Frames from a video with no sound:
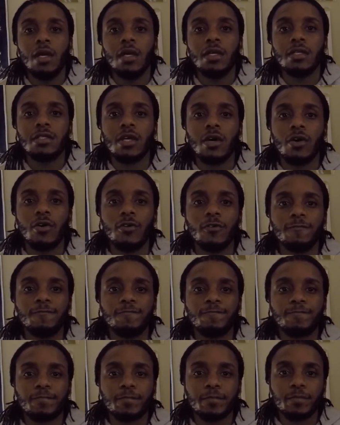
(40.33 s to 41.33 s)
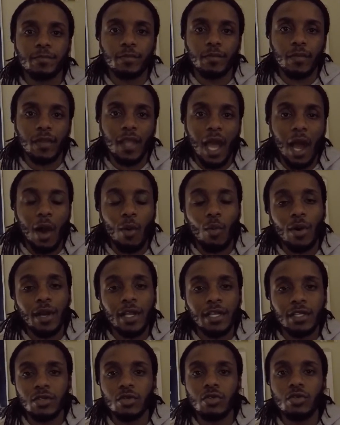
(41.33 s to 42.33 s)
So I want
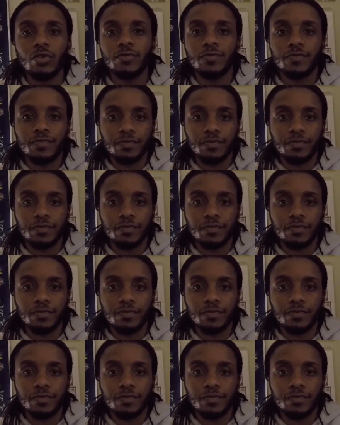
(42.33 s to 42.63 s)
to do